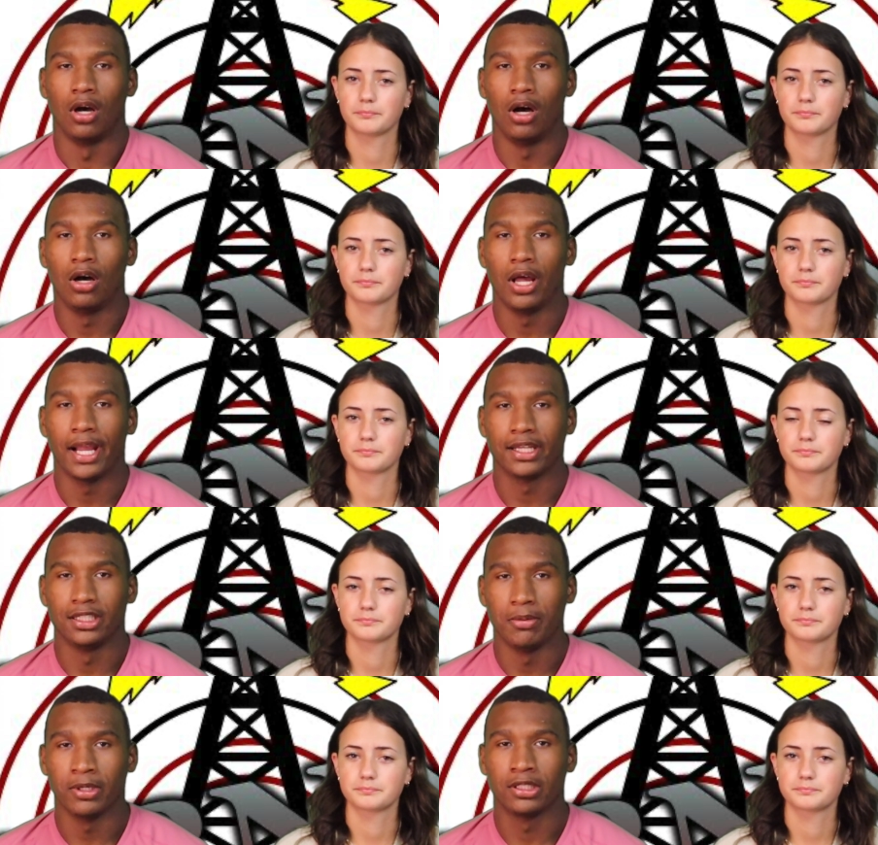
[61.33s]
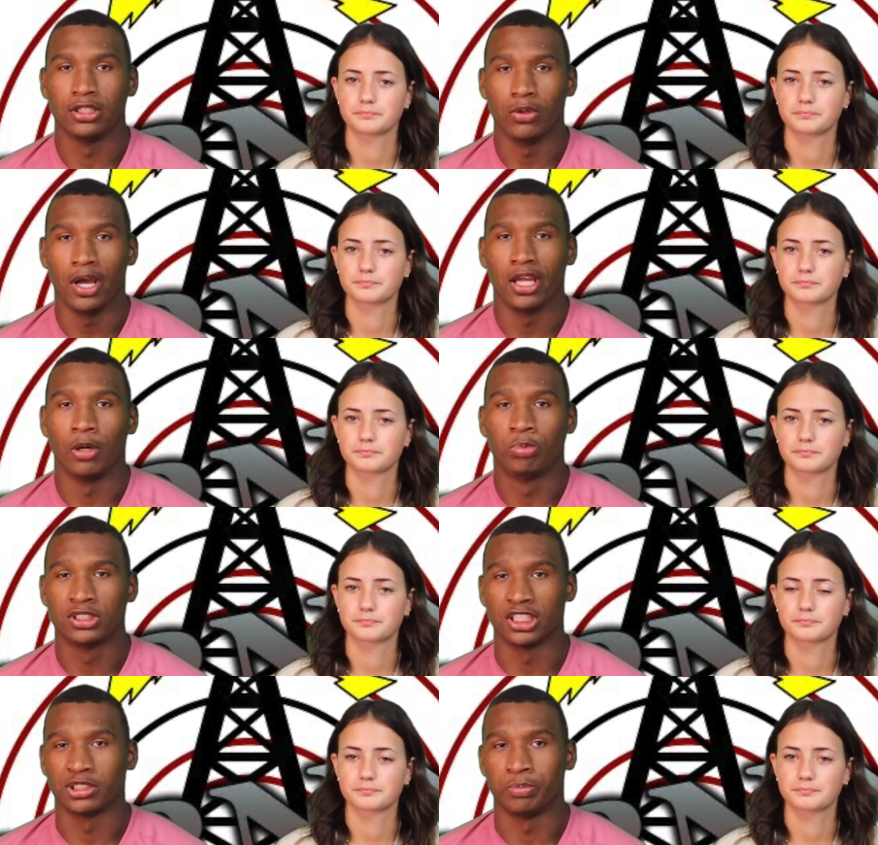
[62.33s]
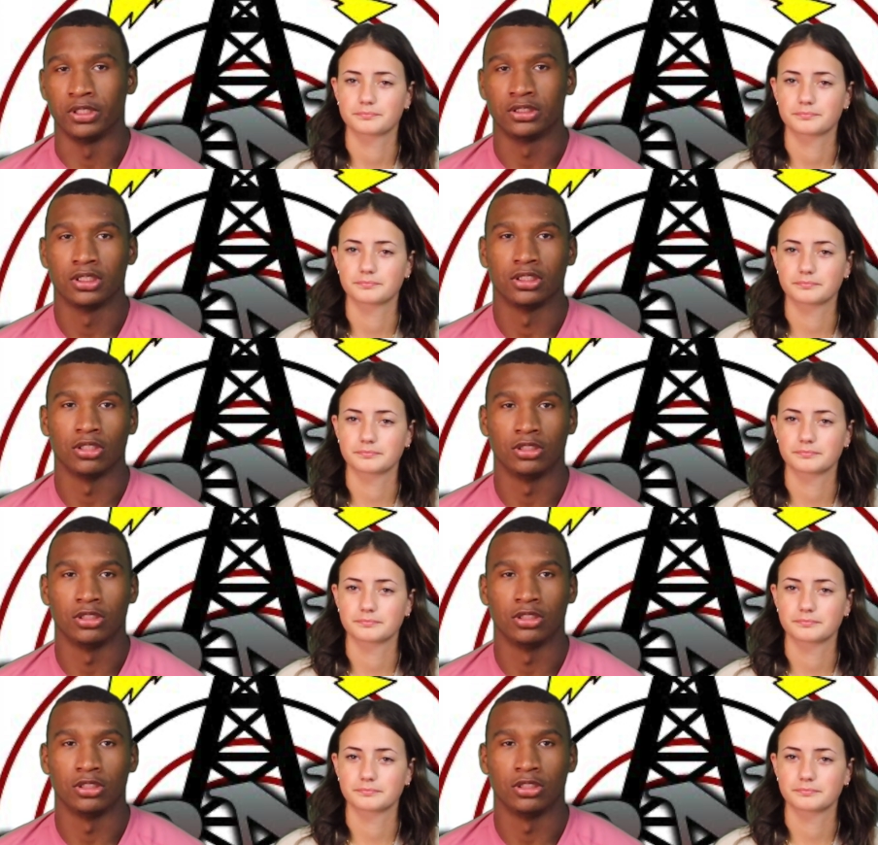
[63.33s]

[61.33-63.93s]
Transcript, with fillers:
Speaker 1: All academic UIL participants, your